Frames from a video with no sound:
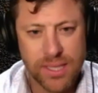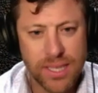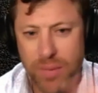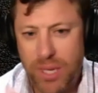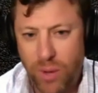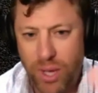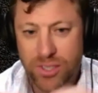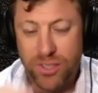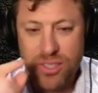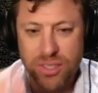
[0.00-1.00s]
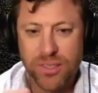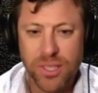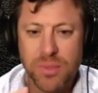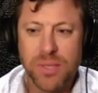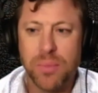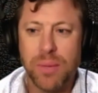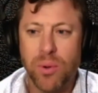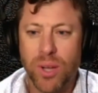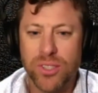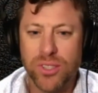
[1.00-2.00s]
anybody watching, there's going to be some people
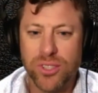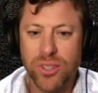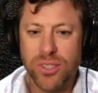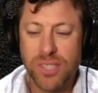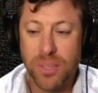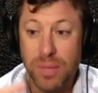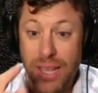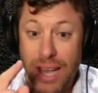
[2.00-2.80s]
watching your show that's going to be like,